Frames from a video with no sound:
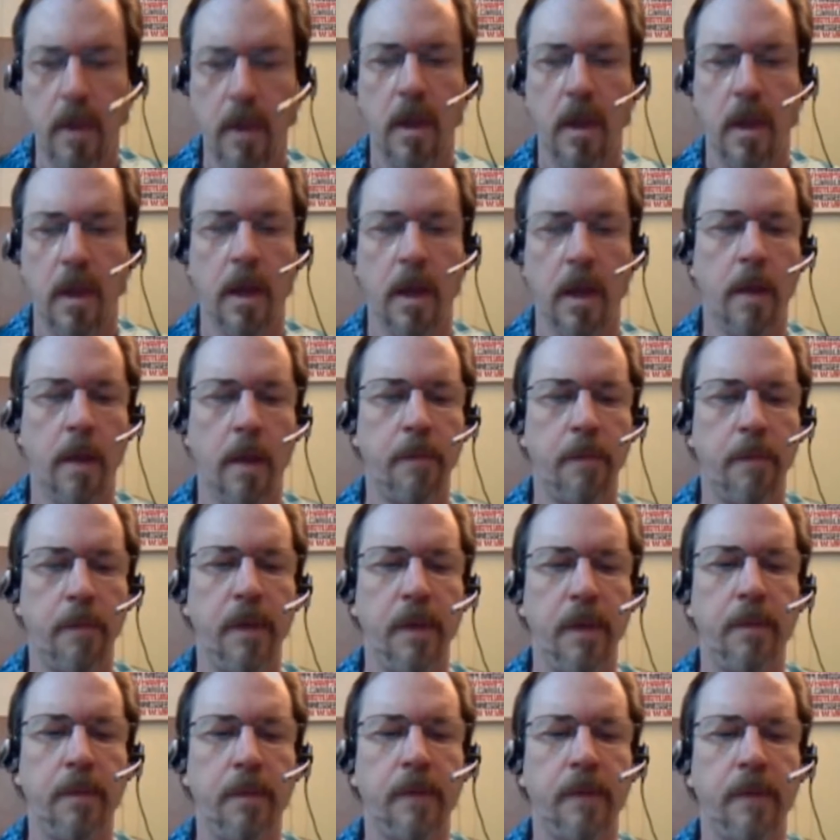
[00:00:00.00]
Other people
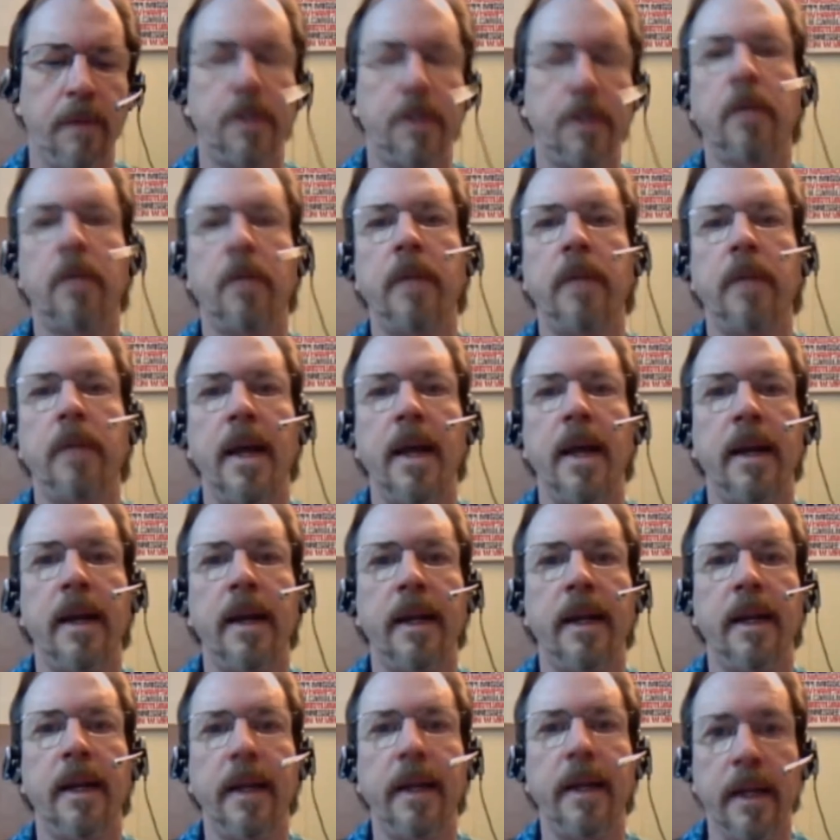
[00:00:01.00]
have shown that. It
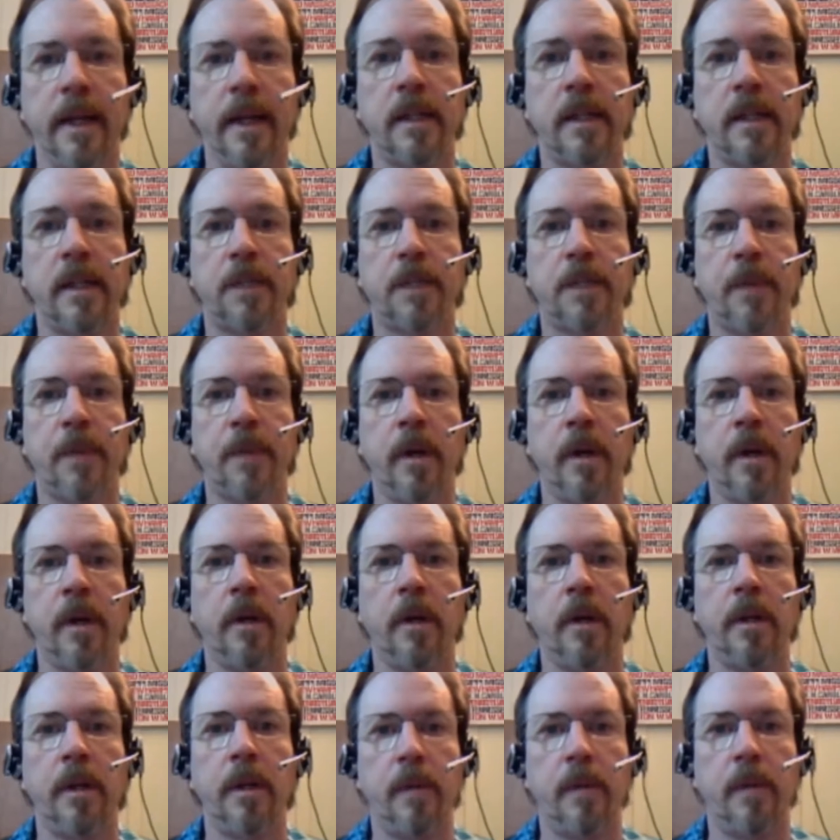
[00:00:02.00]
is a
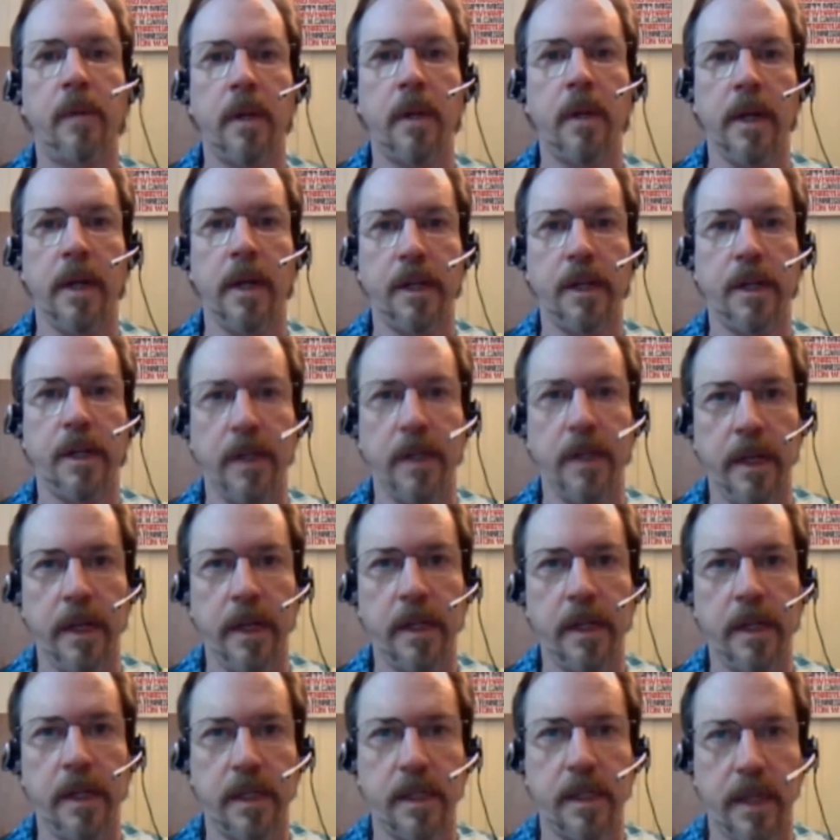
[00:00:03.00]
spring-loaded connection.
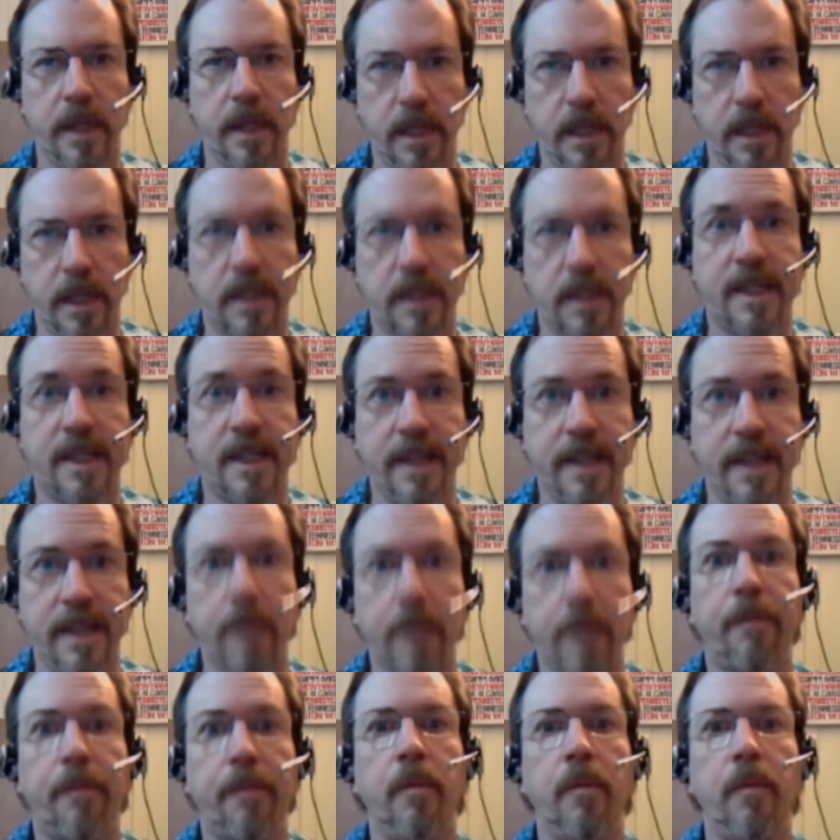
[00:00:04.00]
It's
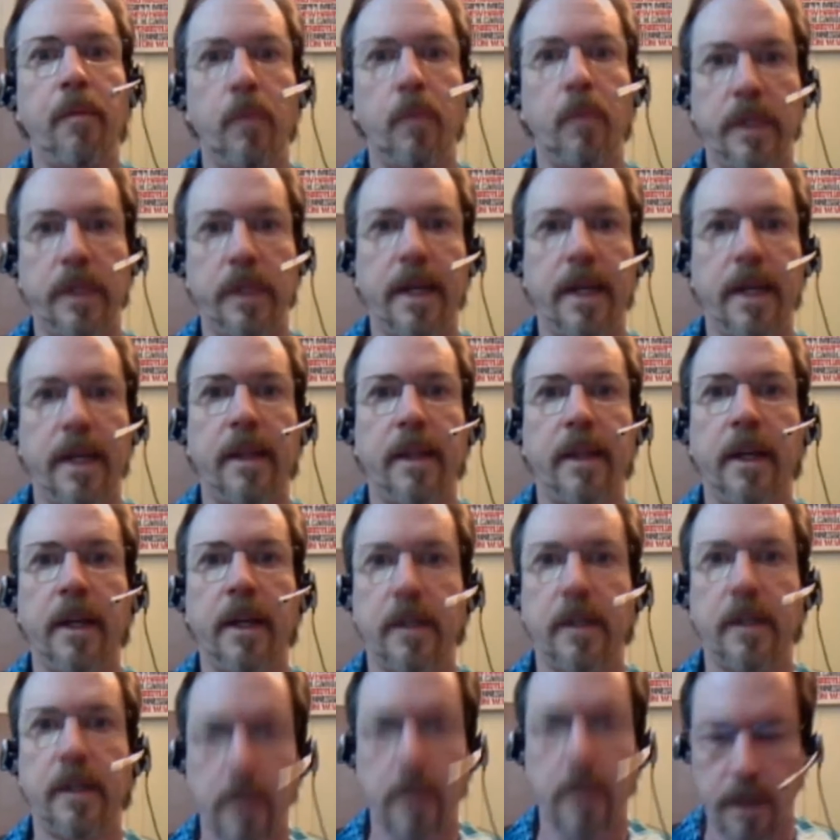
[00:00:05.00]
stiff, which I think is a
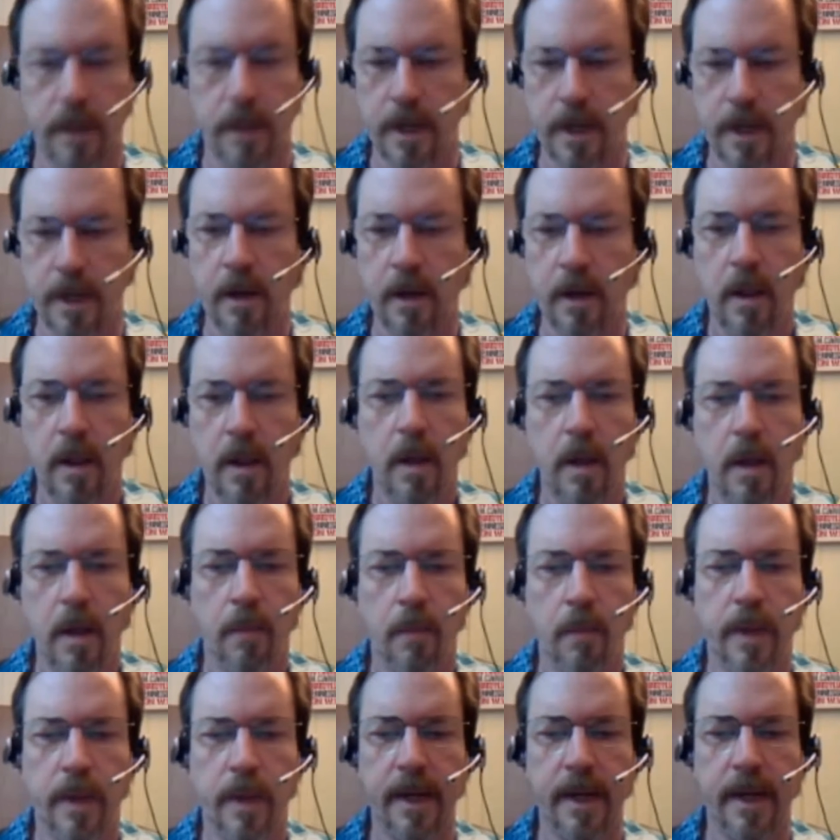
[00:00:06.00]
good thing,
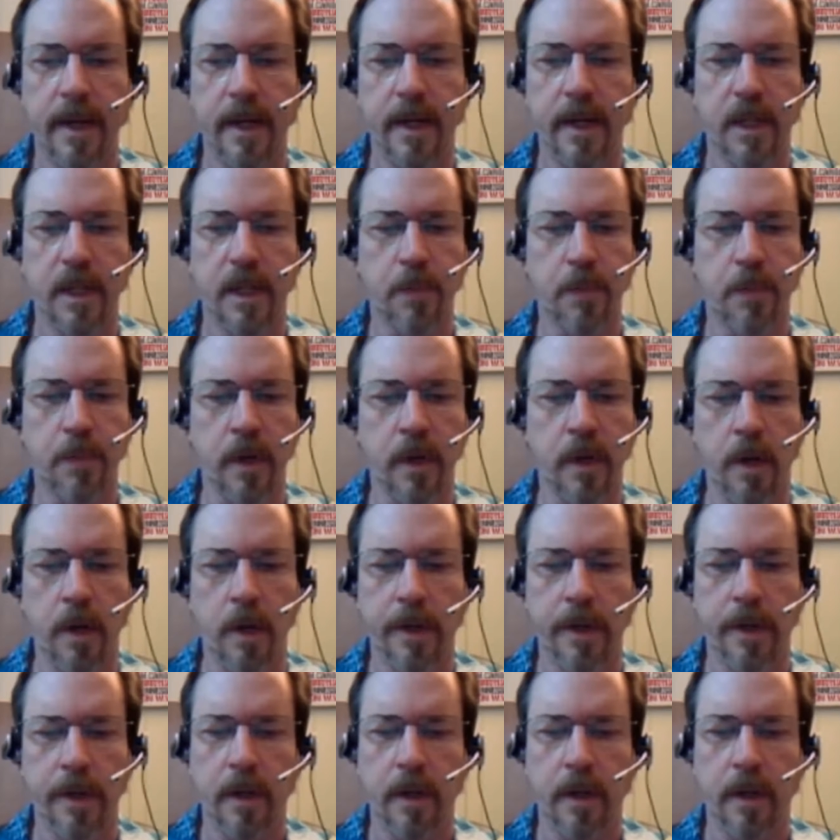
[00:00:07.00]
but it is spring-loaded.